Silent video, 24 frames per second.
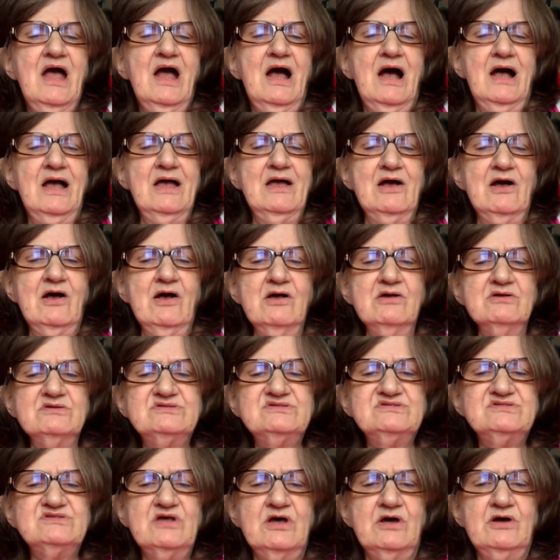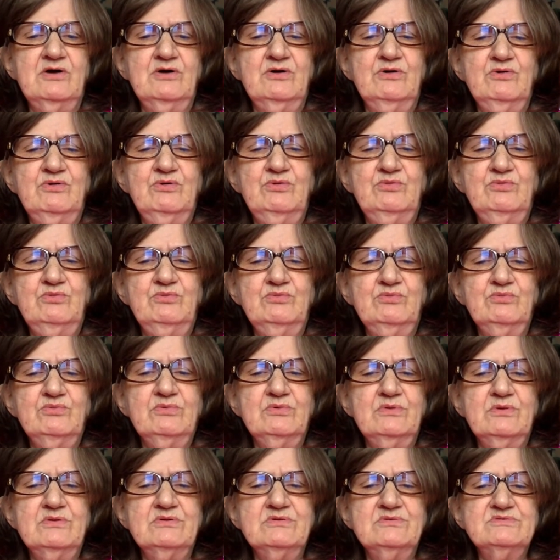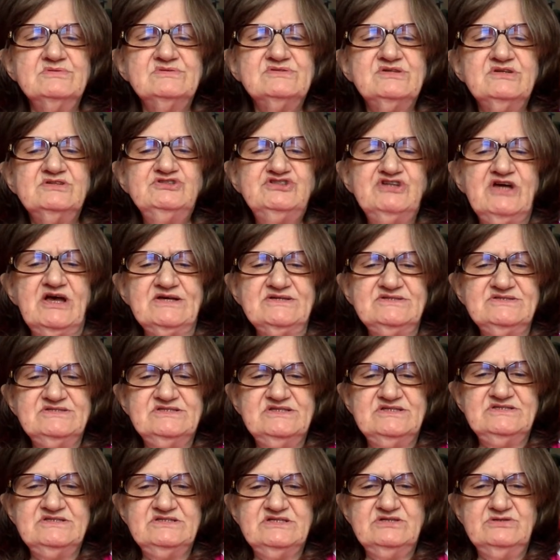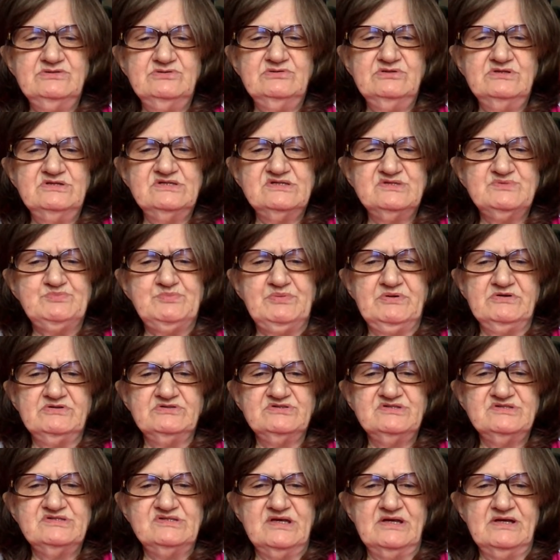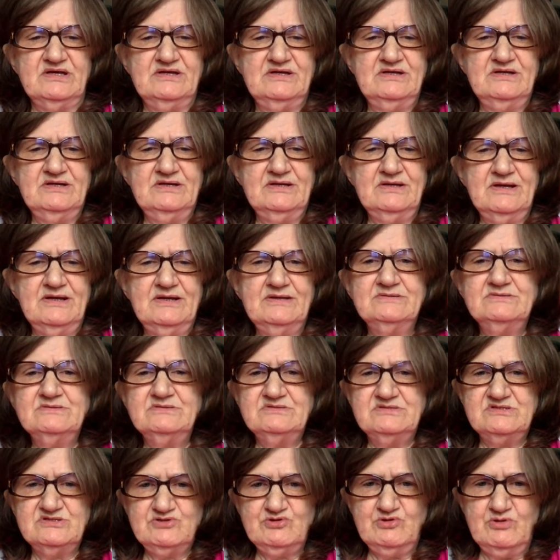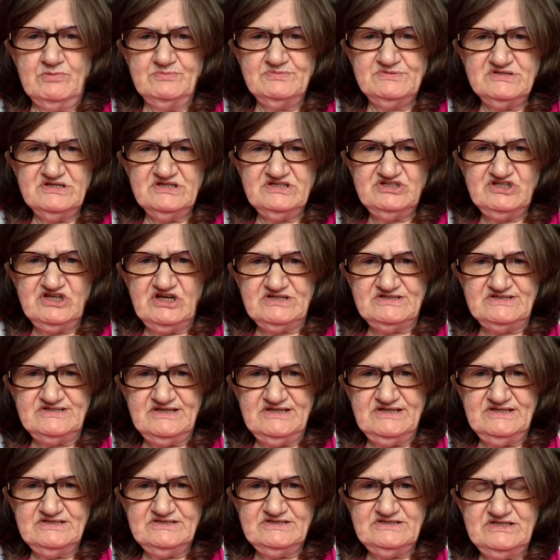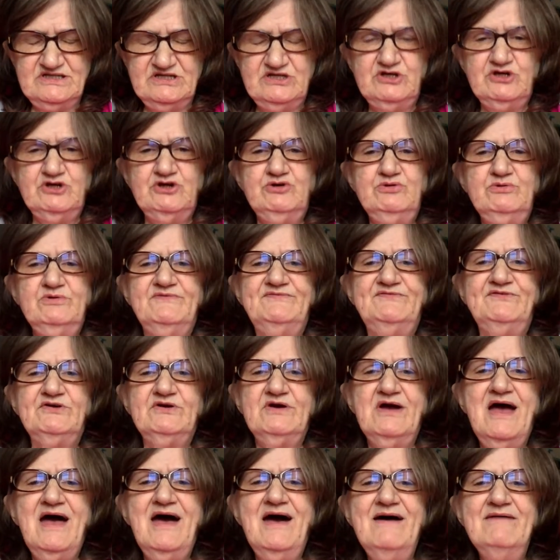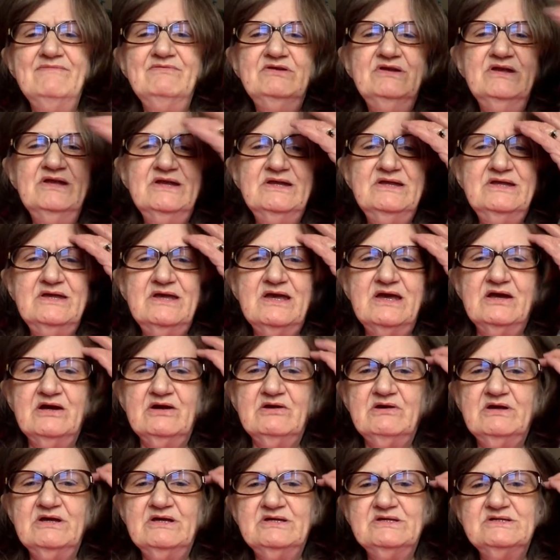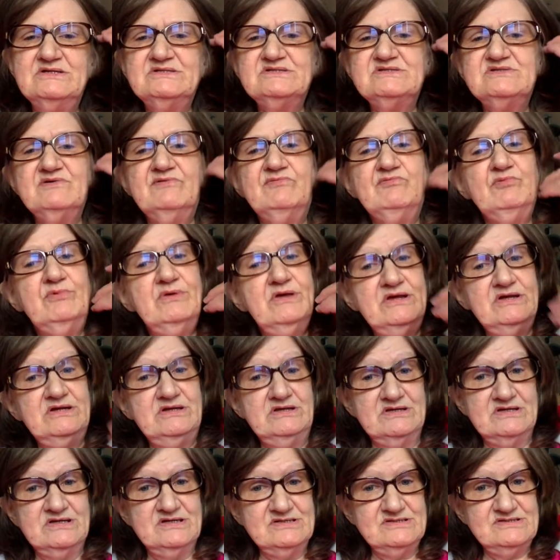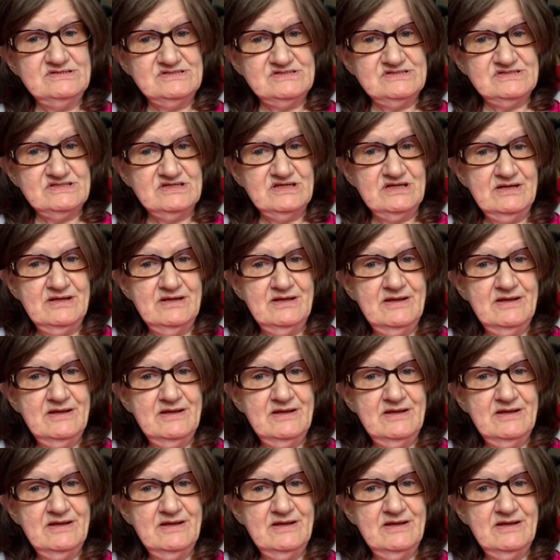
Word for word: I also suggested to this person, and so I'm suggesting it to you, if you're having any areas of weakness